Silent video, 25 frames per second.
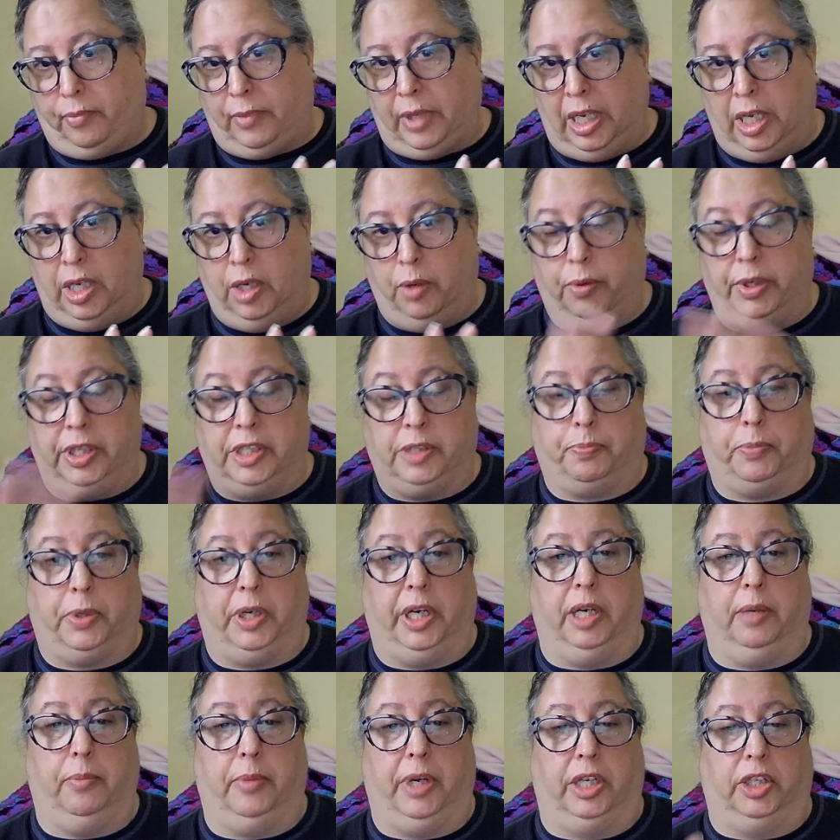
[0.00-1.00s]
It was
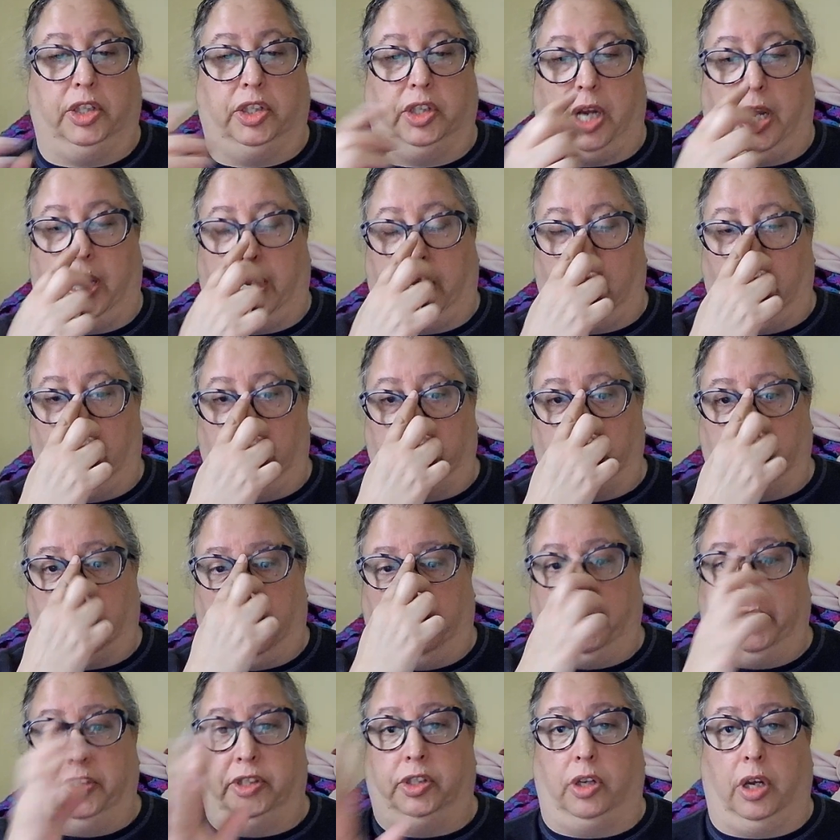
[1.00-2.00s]
pretty much I got
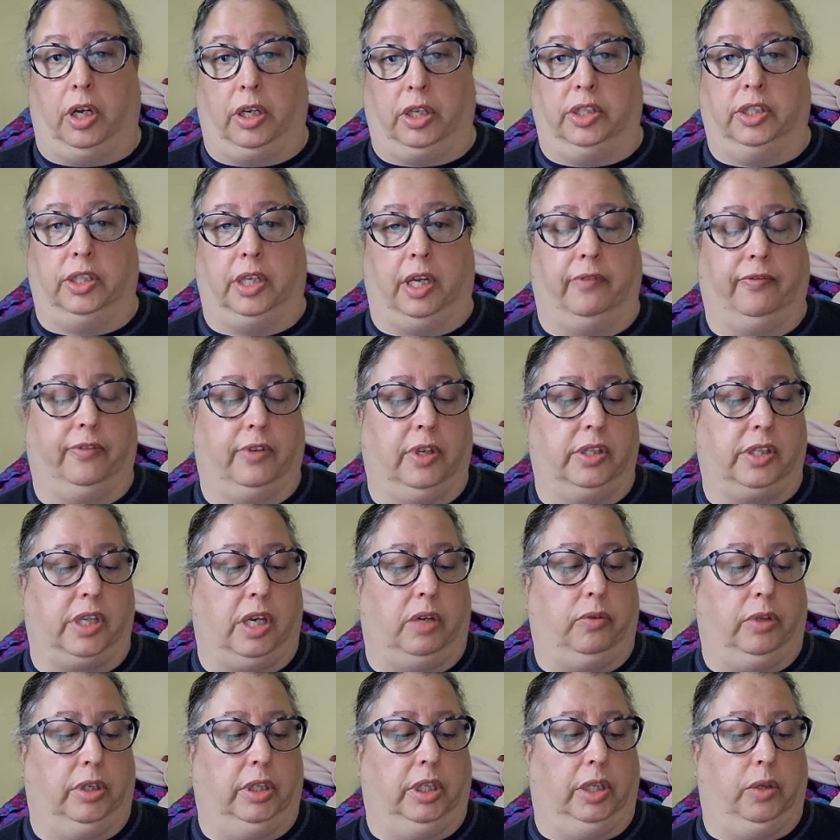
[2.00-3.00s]
service dog stuff because I
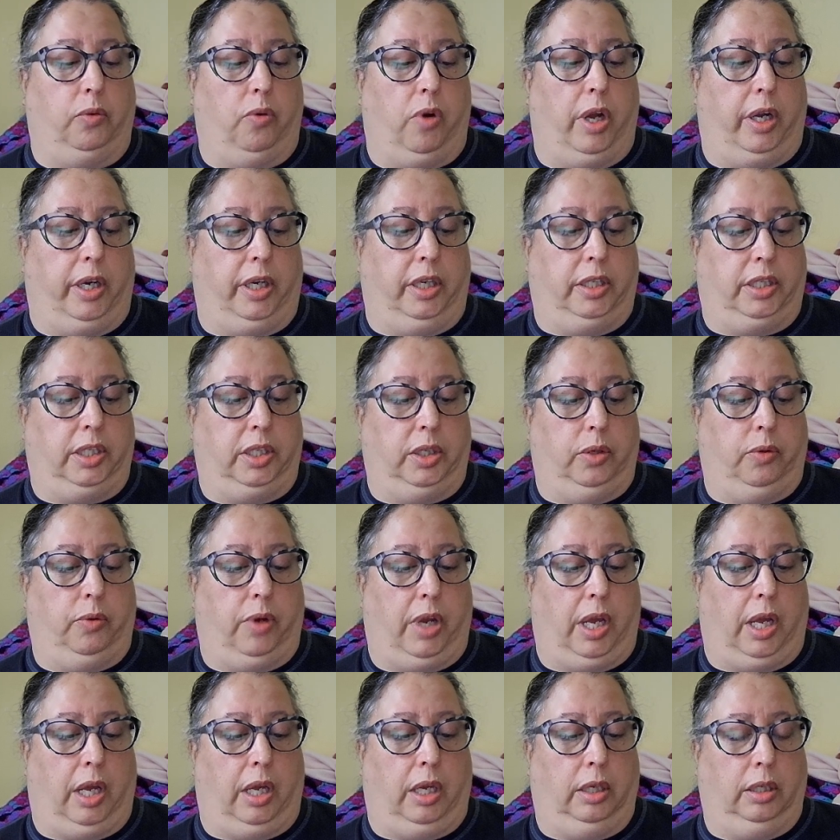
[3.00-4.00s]
really wanted to
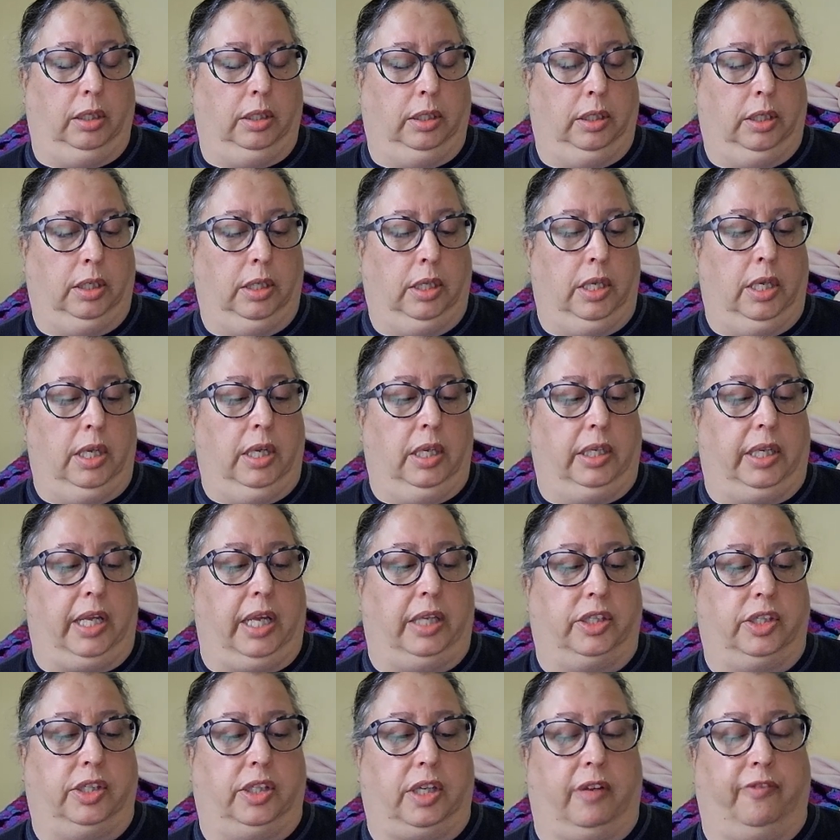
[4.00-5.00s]
get
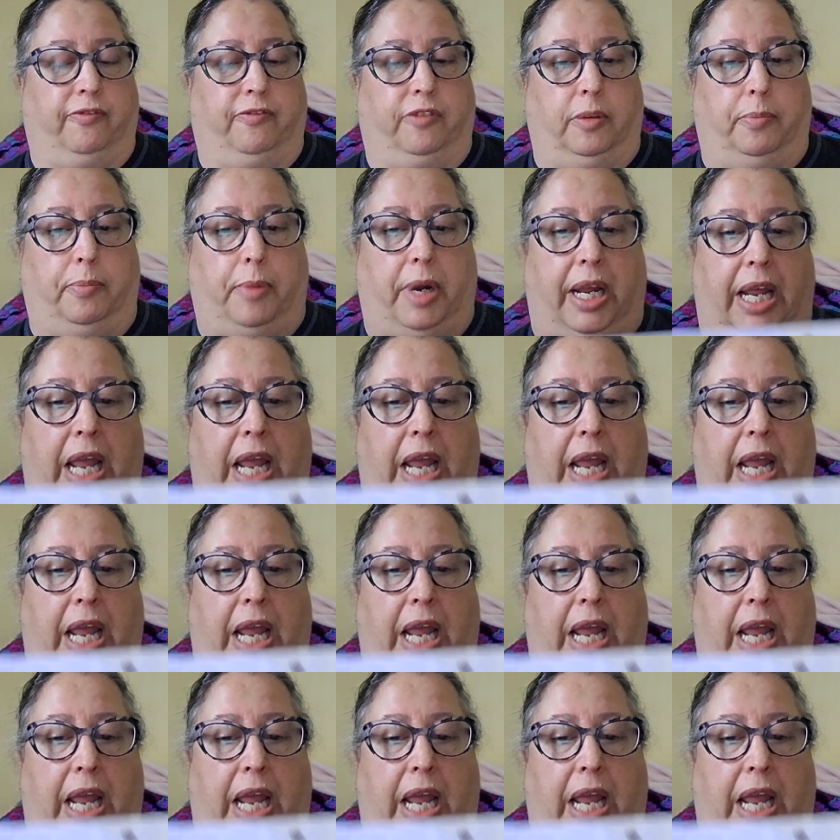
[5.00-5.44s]
stuff from my